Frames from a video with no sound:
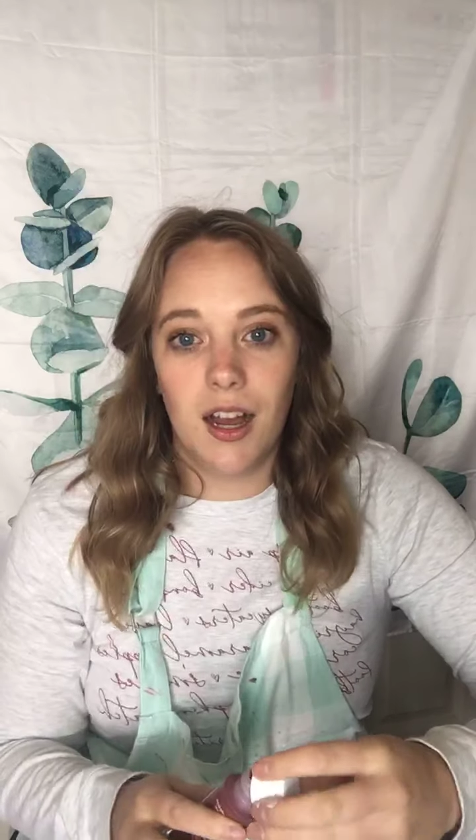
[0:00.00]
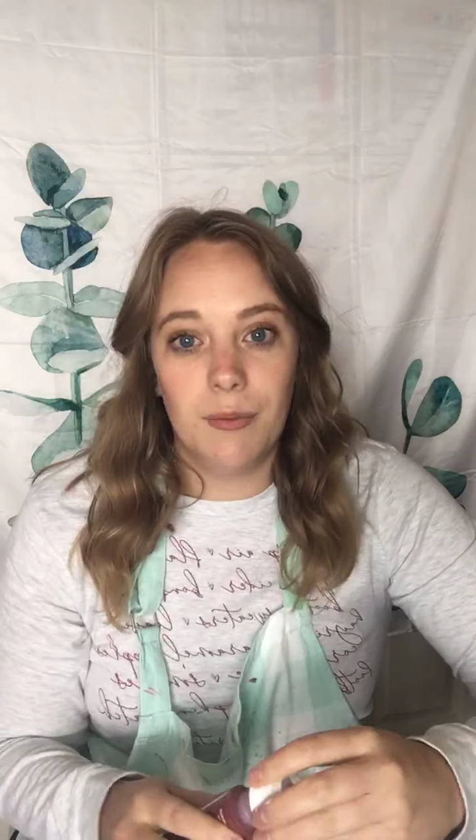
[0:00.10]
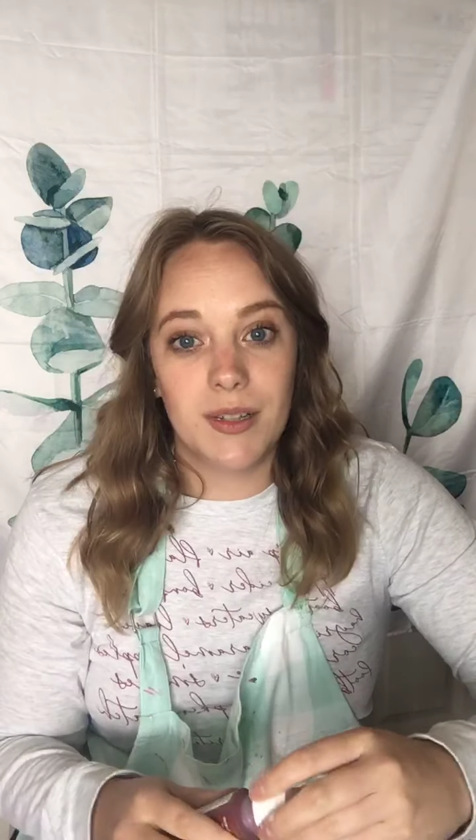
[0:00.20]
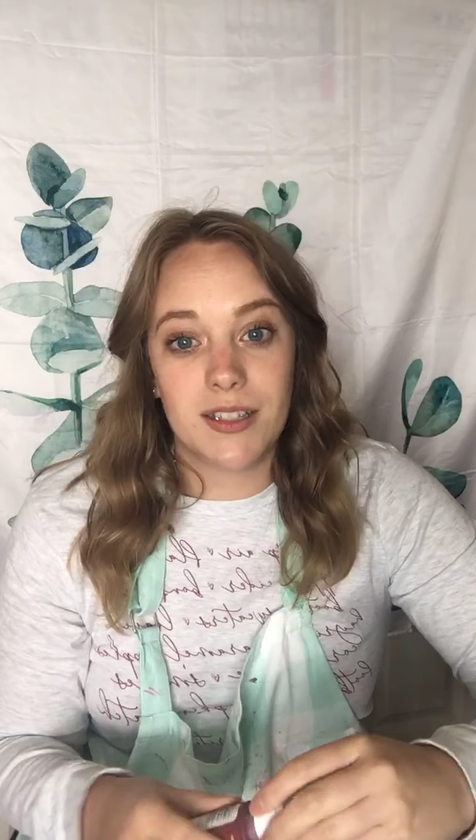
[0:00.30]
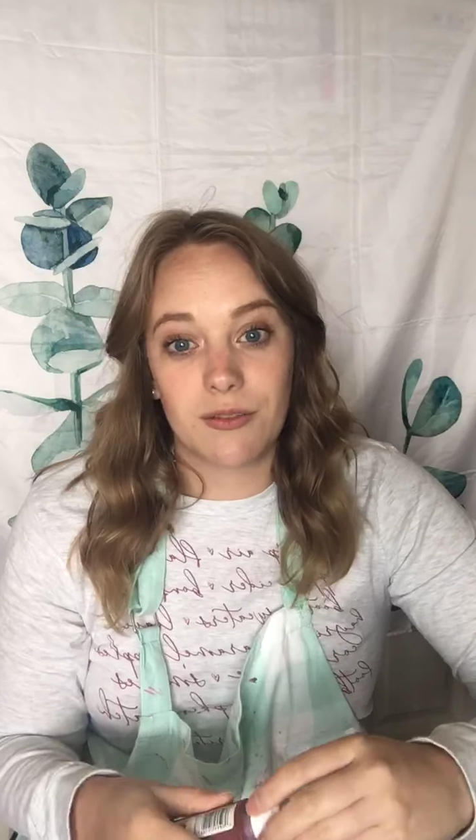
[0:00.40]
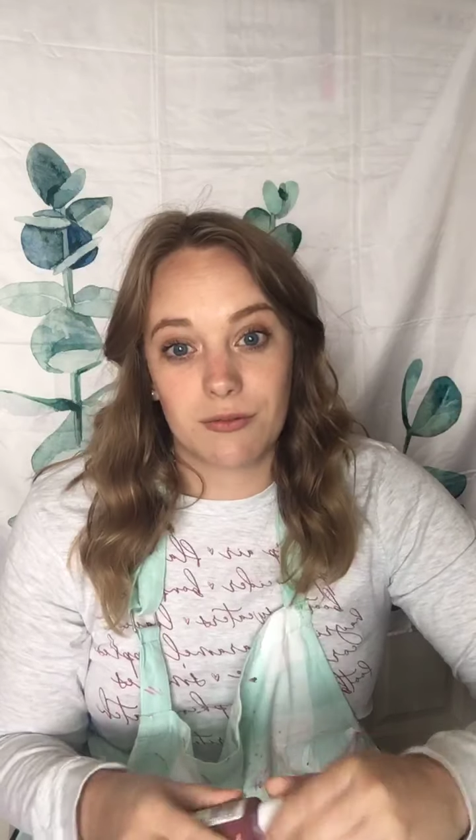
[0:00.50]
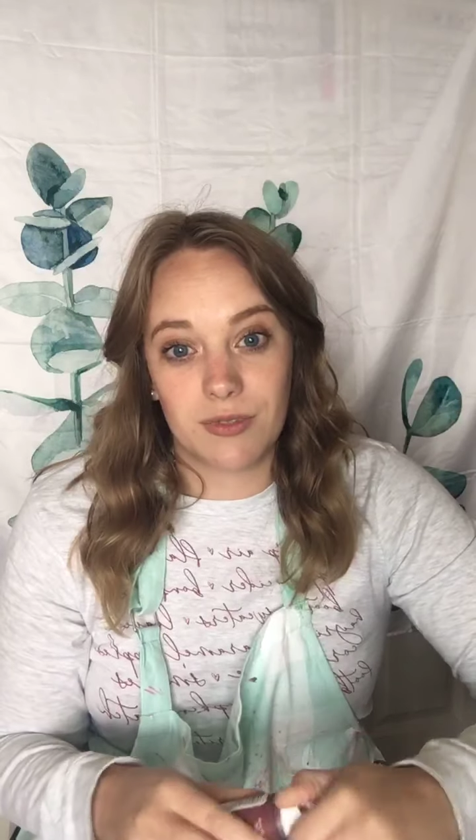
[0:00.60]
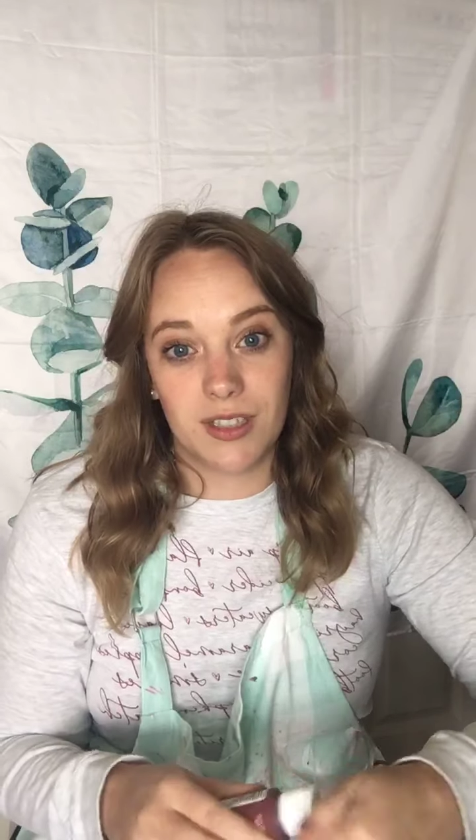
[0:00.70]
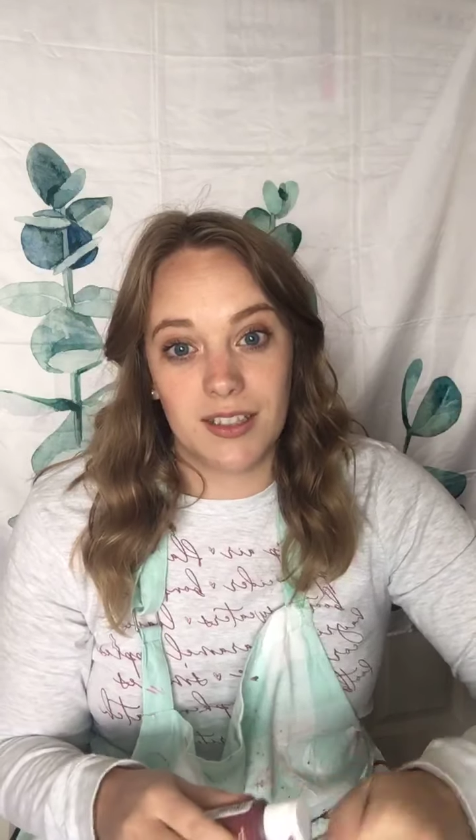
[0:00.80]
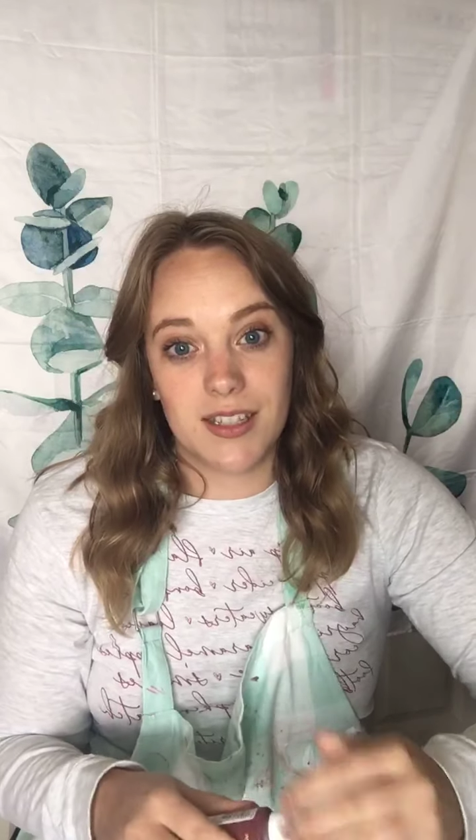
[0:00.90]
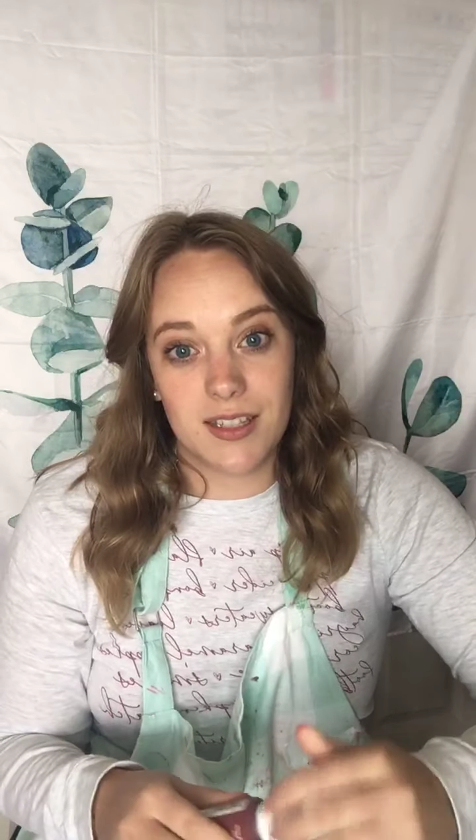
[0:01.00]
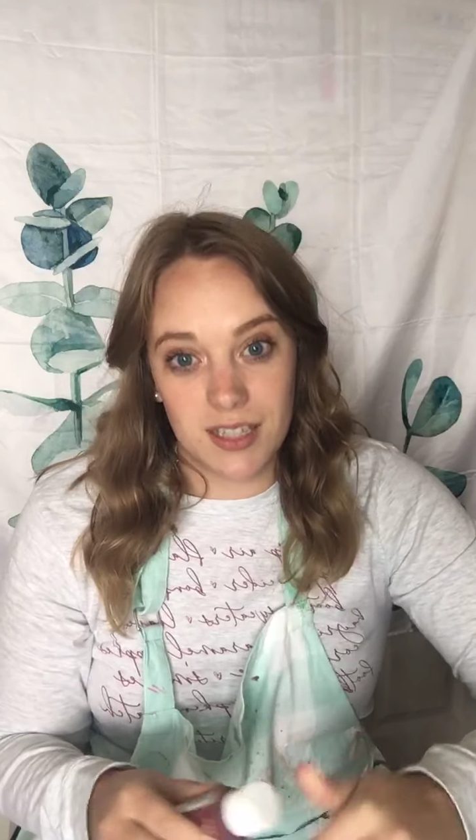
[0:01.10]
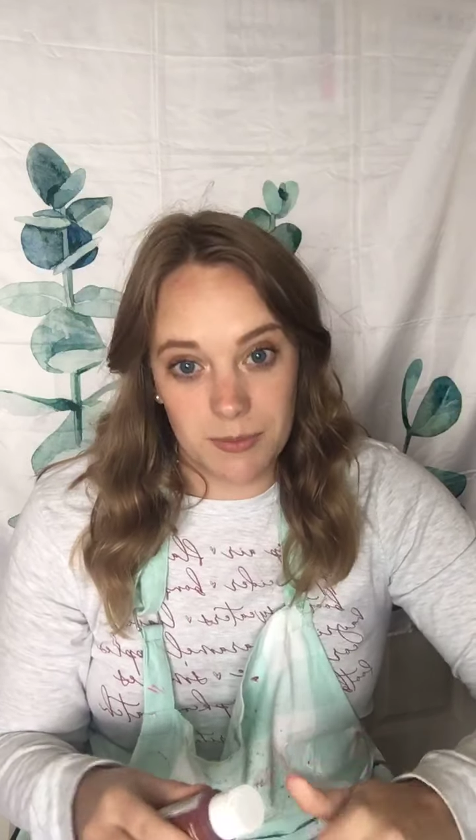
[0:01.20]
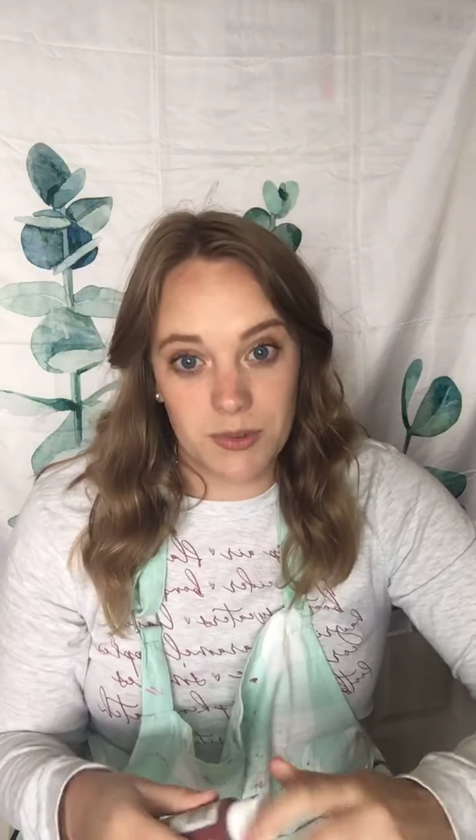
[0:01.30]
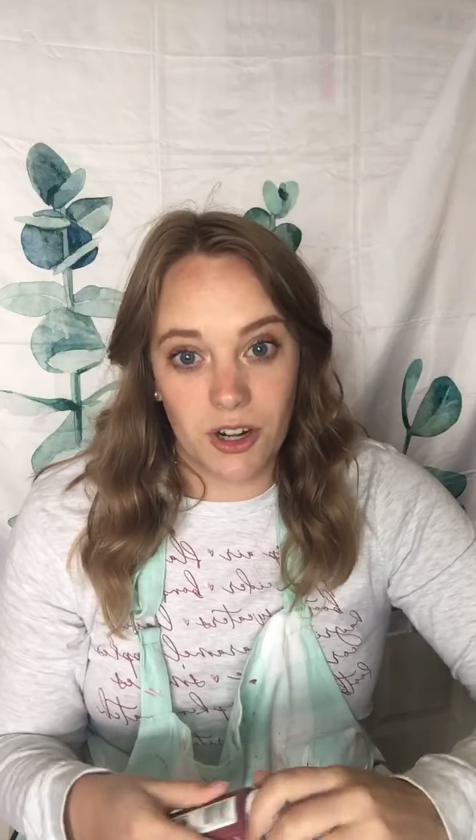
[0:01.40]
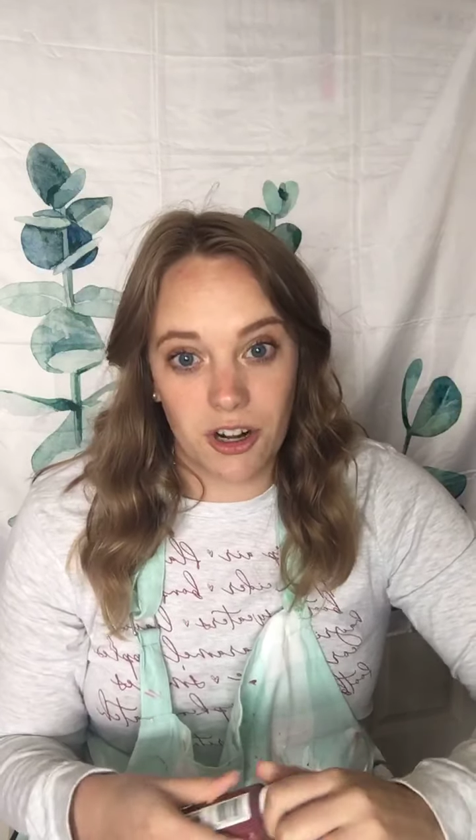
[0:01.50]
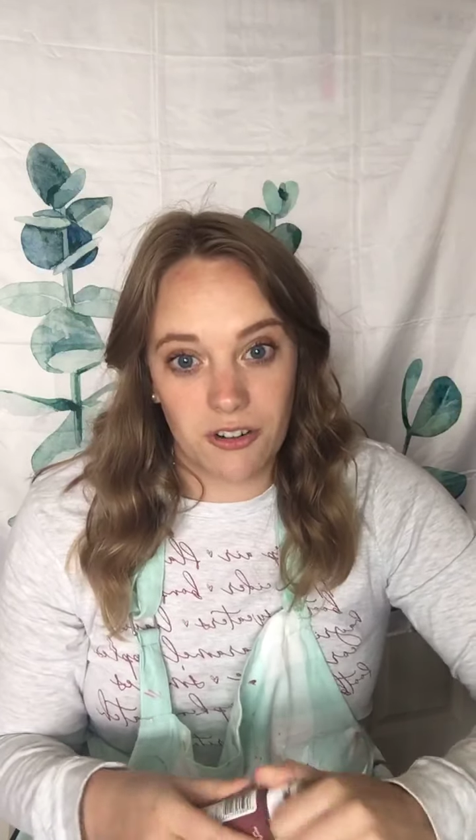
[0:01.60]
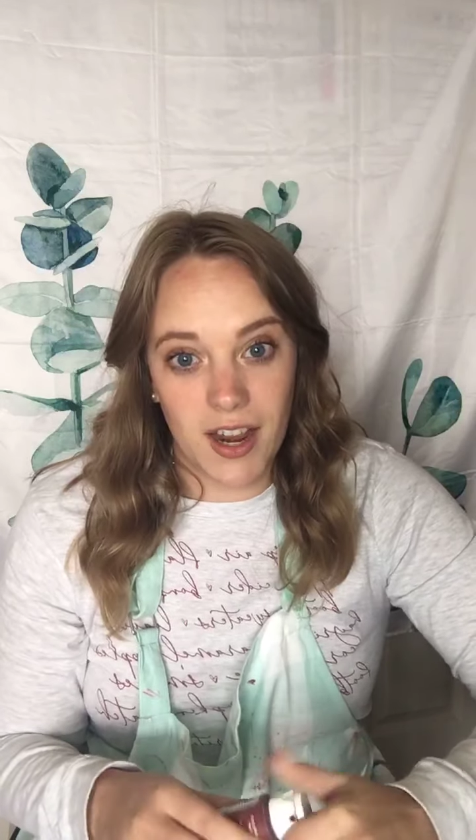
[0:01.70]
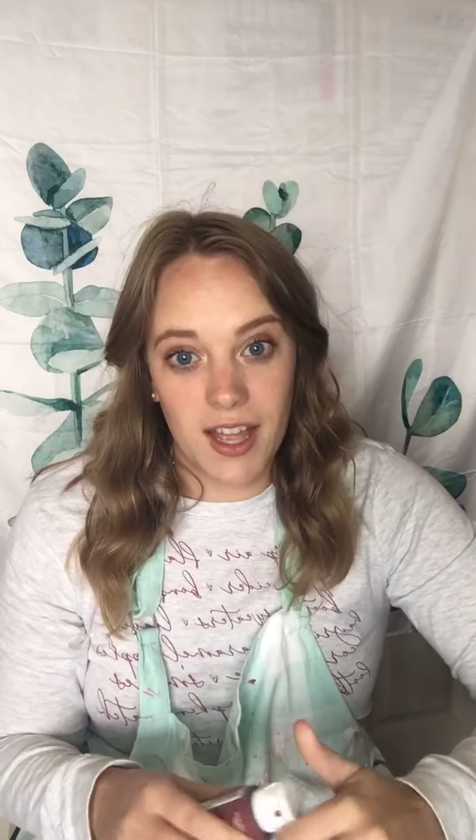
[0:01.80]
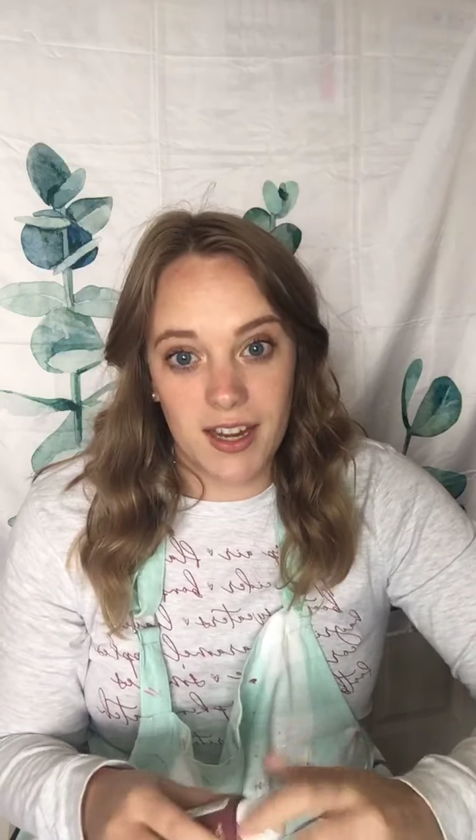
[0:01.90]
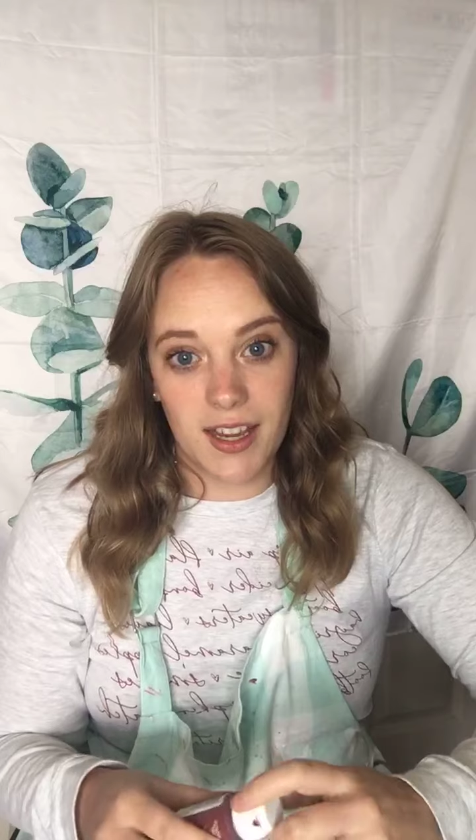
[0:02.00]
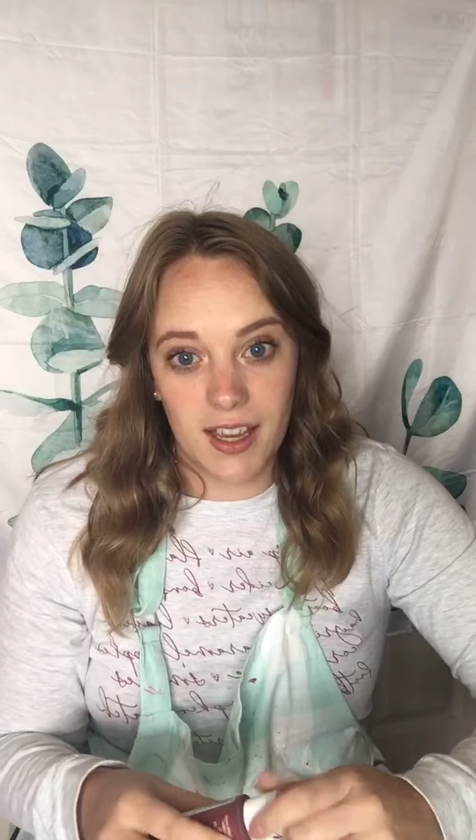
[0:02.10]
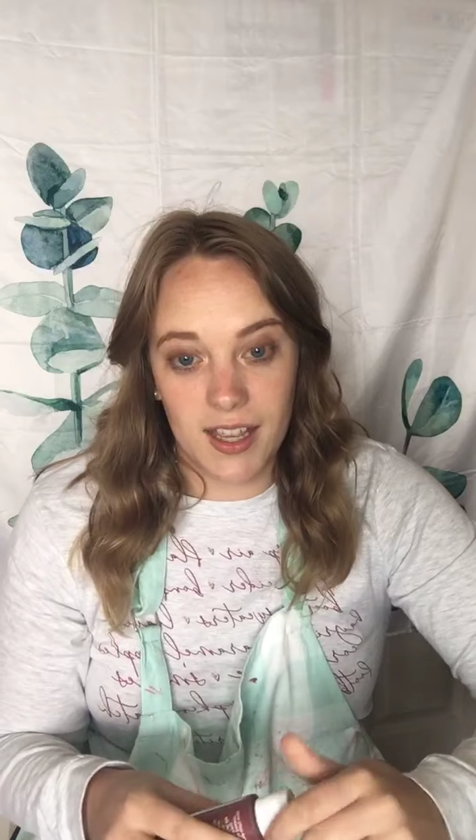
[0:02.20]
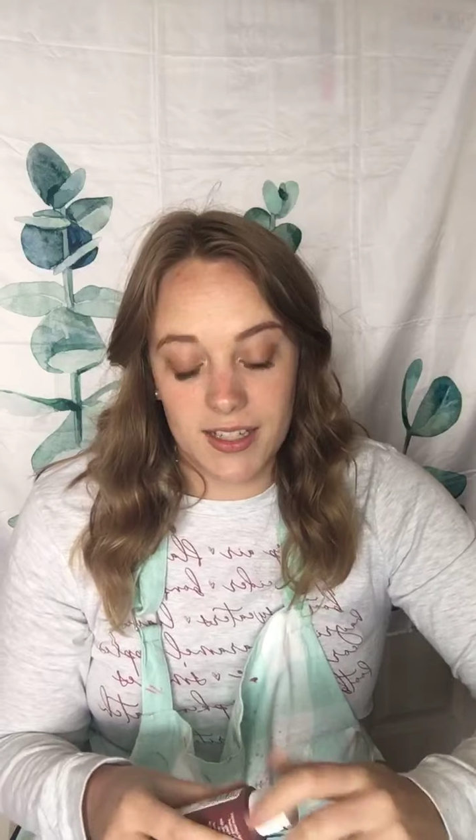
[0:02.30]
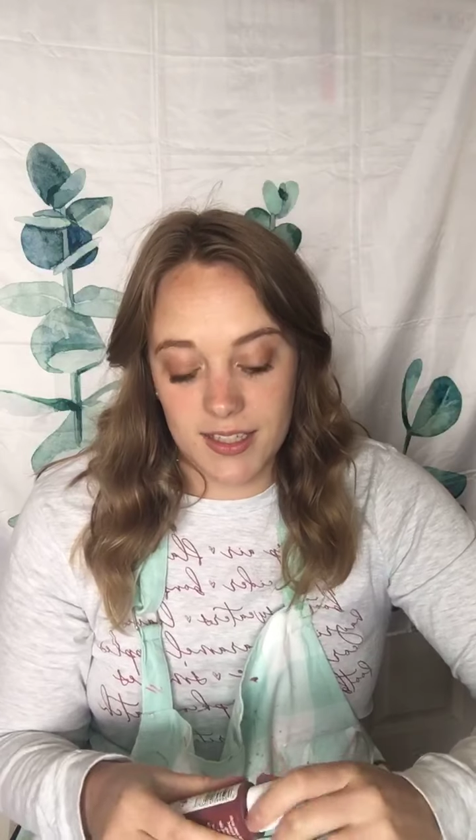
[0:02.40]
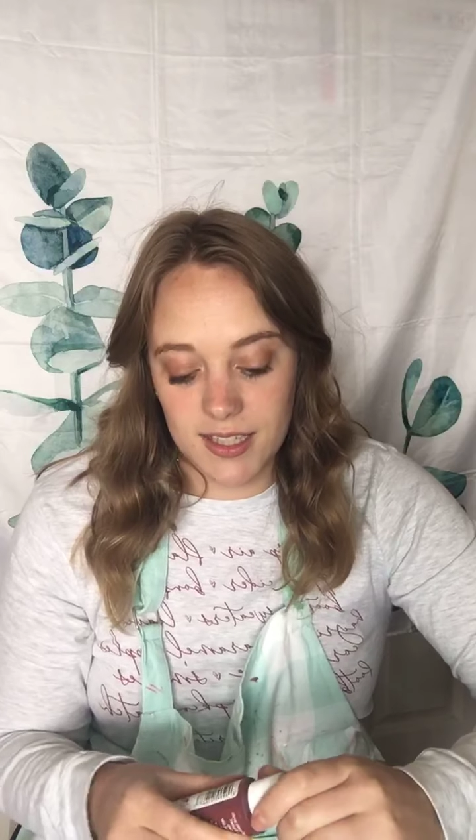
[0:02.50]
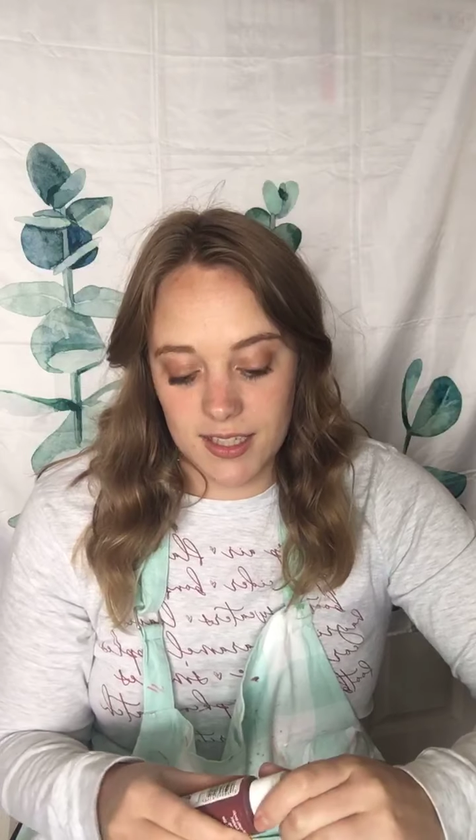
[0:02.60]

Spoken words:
It's a really deep dark red, and